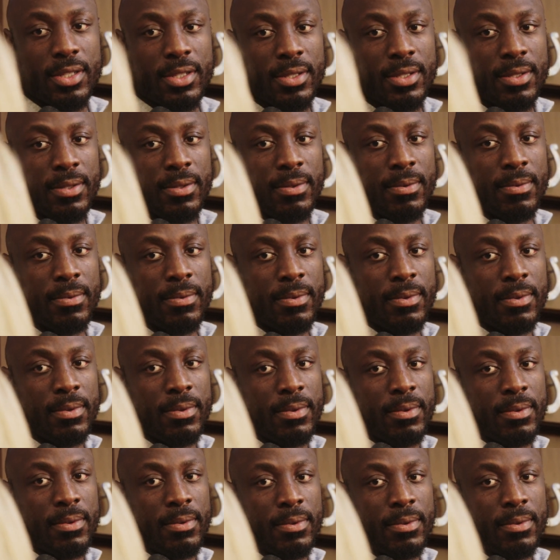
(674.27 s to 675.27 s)
You were going up
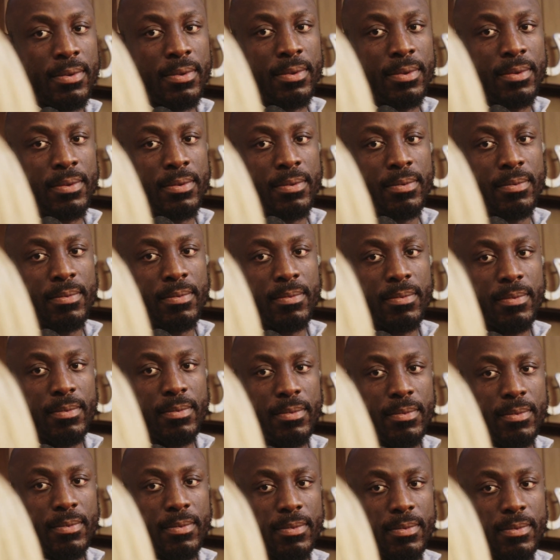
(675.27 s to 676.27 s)
against Patrick Mahomes
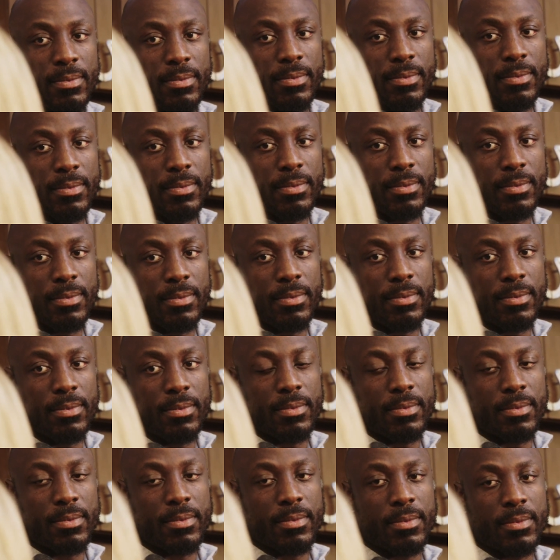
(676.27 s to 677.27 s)
every day in practice.
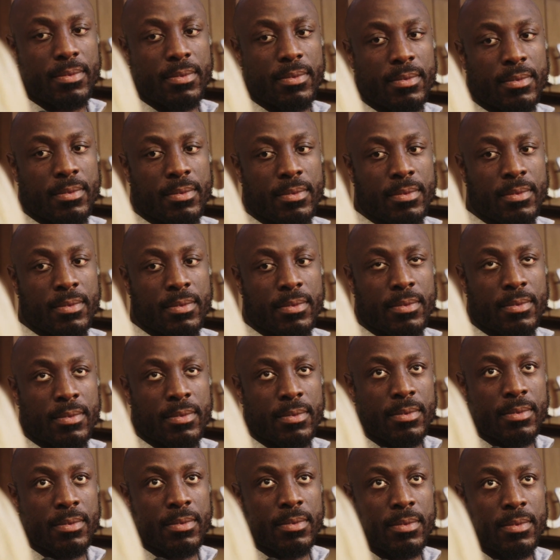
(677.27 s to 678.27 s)
What makes him just
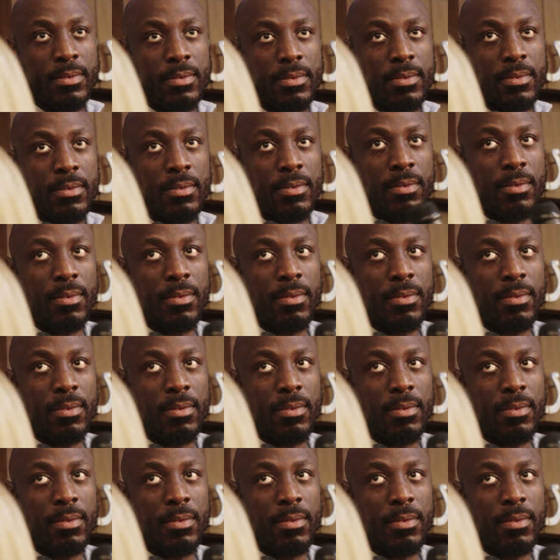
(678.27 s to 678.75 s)
so unique?